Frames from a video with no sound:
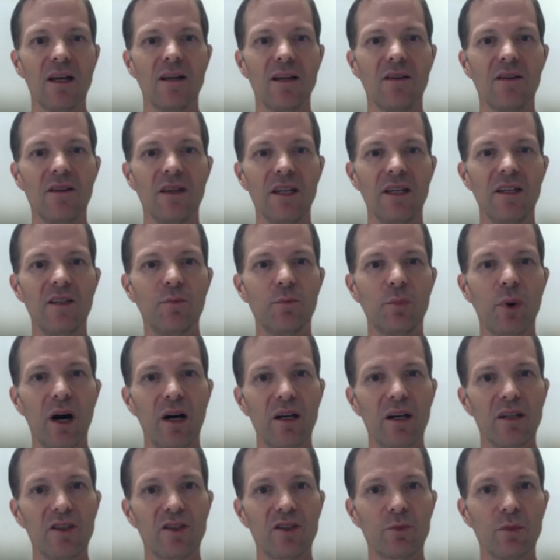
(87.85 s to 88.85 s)
These
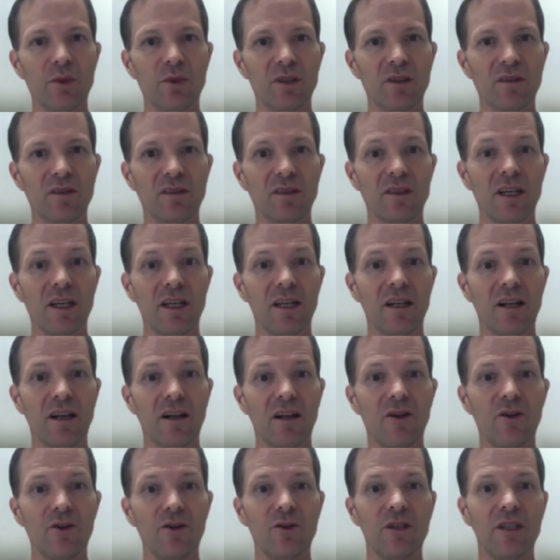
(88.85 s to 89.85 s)
punishments
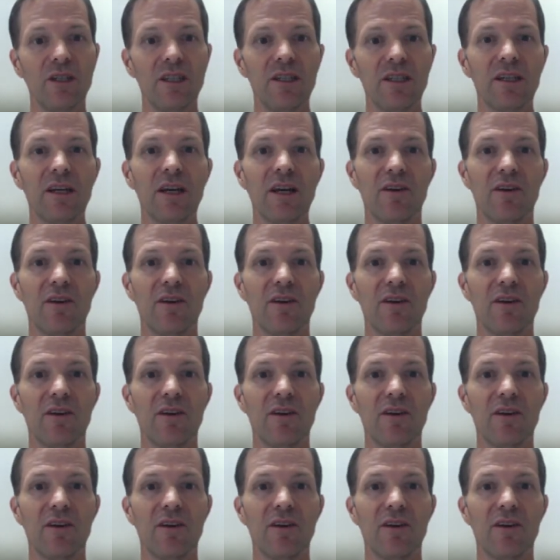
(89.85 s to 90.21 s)
included